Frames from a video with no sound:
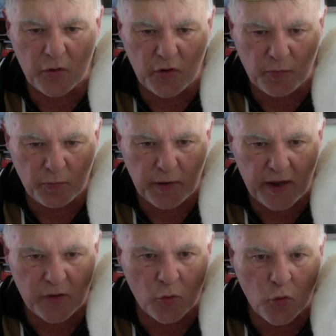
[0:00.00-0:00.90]
is play
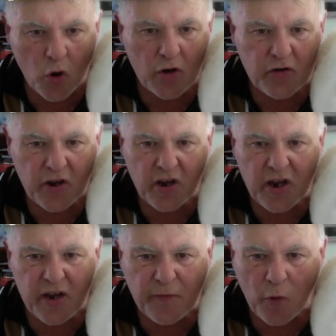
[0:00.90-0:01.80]
the rook to
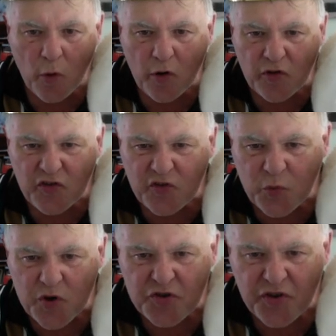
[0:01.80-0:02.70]
e4 and
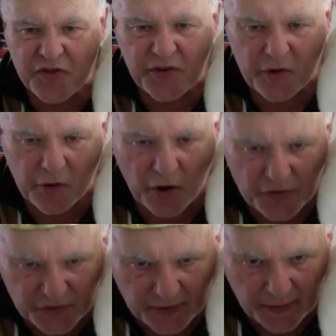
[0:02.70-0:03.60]
swish this
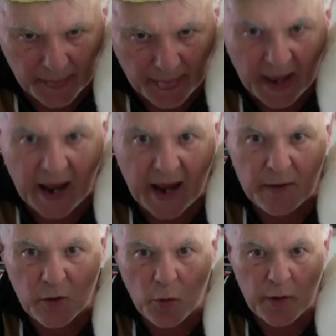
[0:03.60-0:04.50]
across, and
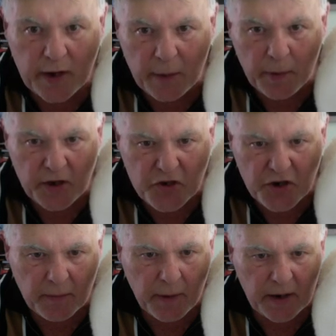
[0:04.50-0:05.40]
they'll get a big
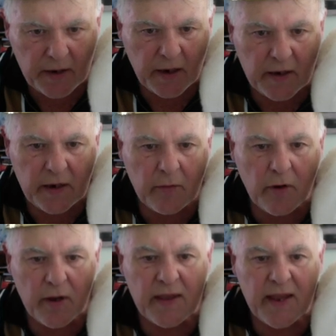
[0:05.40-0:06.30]
checkmate down there,
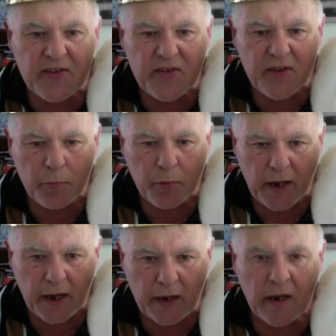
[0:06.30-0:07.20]
right? And that's the
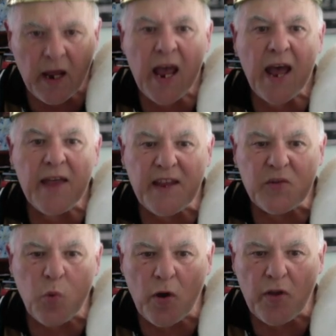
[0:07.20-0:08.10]
plan. And
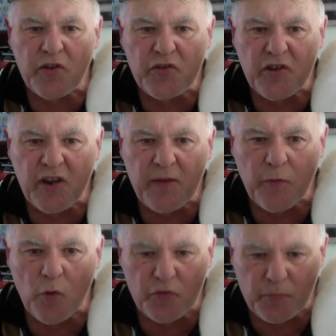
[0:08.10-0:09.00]
that's why this
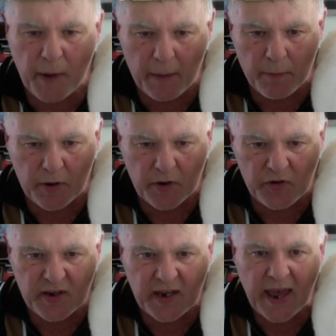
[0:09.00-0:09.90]
d4 is bad, because
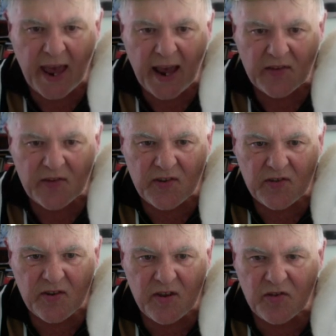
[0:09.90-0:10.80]
you get access
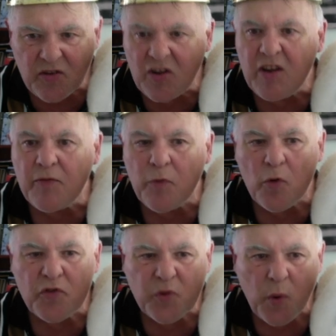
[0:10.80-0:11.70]
to this e4
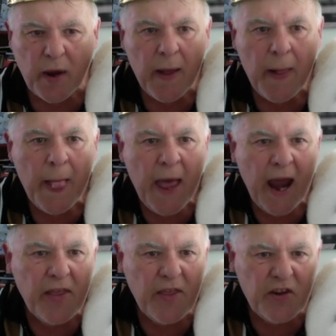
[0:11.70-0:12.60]
square,
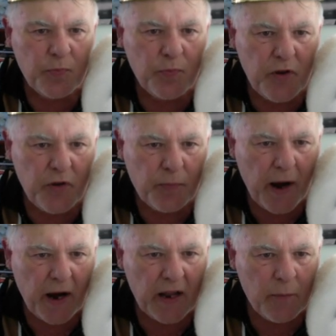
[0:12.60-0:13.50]
and this
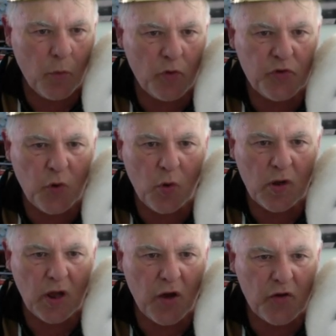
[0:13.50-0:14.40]
part of the board's all
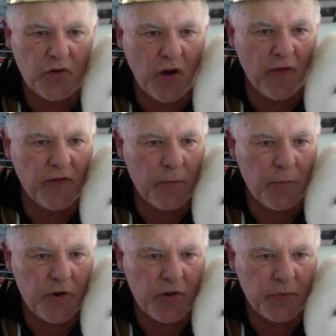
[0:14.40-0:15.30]
closed off, and the
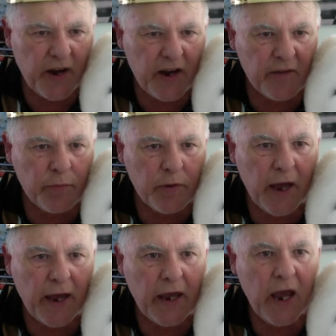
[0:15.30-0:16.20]
bishop's out of
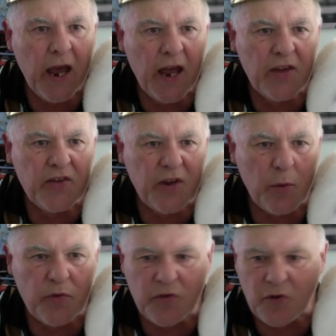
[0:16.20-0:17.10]
play, and so
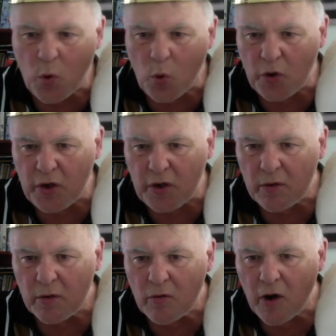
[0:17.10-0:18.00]
is the queen,
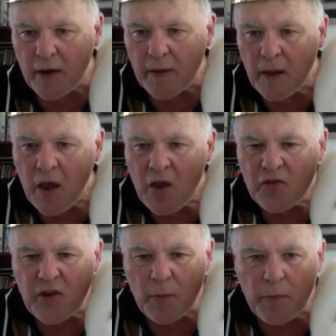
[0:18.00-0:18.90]
right?
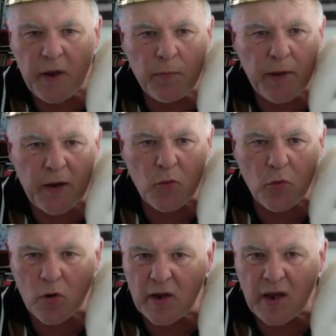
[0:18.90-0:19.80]
So he played
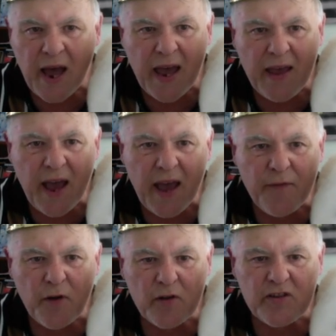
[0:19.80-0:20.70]
rook
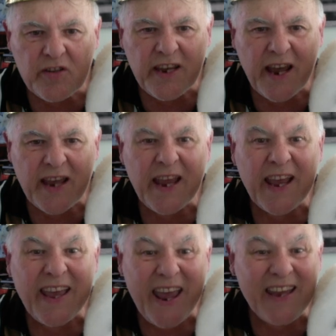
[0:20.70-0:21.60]
a5 to d8.
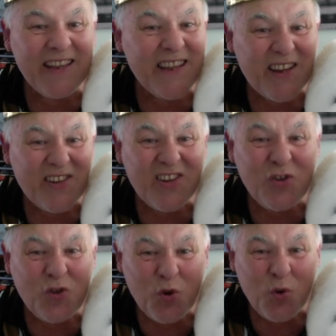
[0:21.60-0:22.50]
Again, doesn't
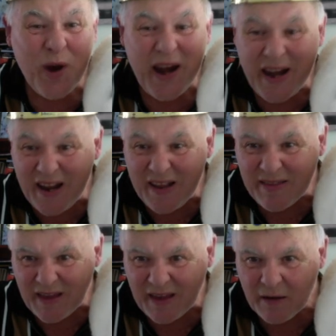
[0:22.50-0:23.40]
do
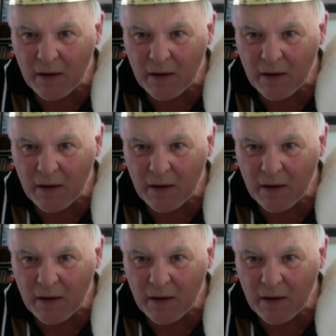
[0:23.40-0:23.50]
anything.